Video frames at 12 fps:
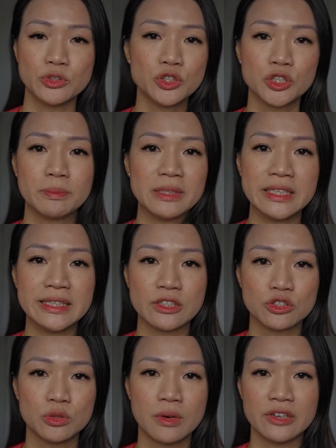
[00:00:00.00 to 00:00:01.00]
You could be
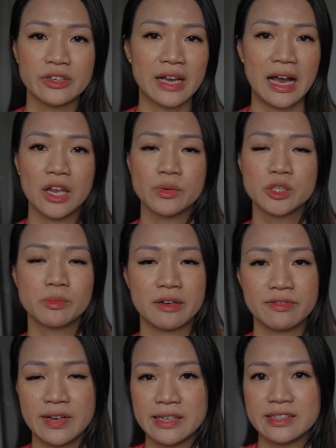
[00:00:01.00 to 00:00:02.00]
eating 200 calories
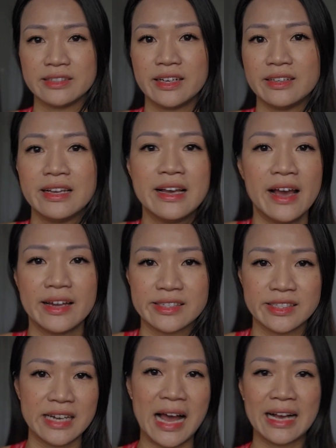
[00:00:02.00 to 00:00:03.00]
breakfast and then at a
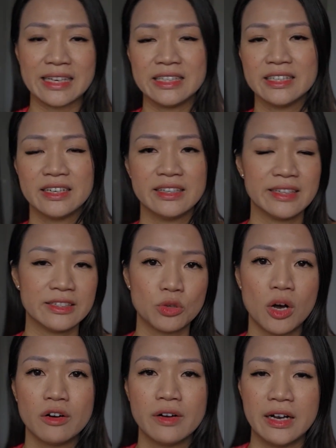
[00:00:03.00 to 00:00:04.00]
snack here, and then
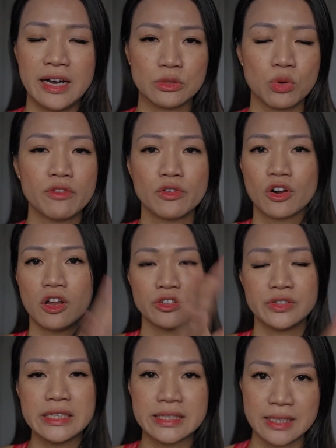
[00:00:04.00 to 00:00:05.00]
at 12
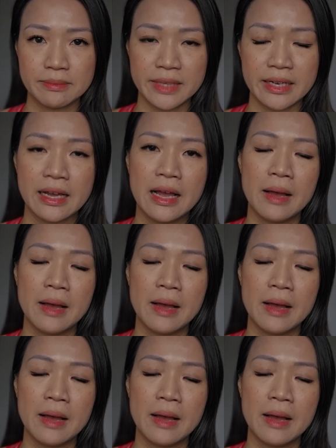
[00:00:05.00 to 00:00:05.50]
o'clock you eat something.